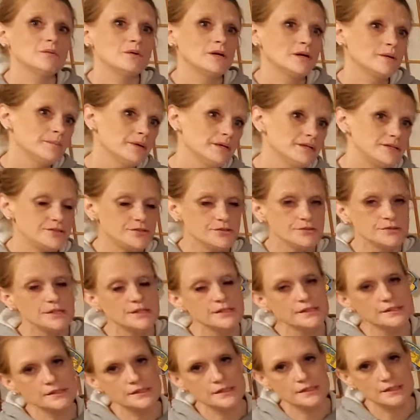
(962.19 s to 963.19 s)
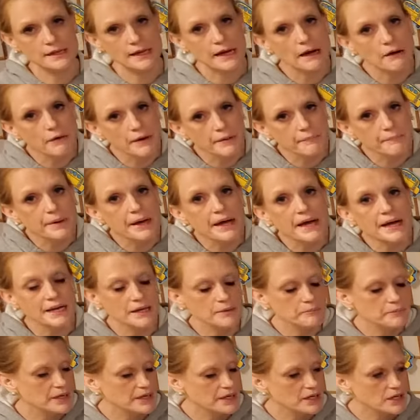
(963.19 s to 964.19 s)
one of my students and now I'm back
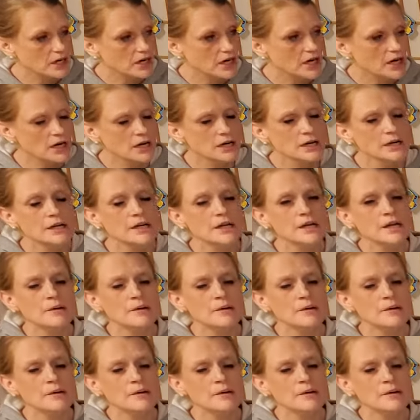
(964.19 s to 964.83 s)
in my car.